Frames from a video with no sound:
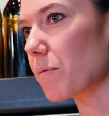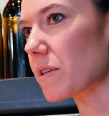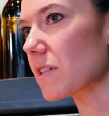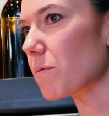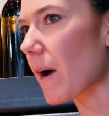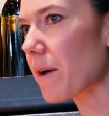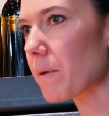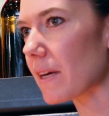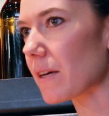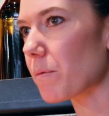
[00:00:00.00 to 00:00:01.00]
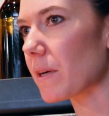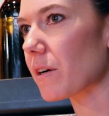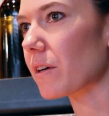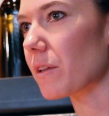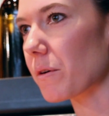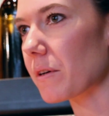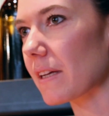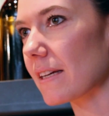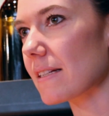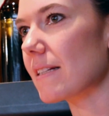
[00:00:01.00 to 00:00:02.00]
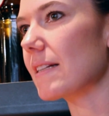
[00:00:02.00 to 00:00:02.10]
which is why we cook locally and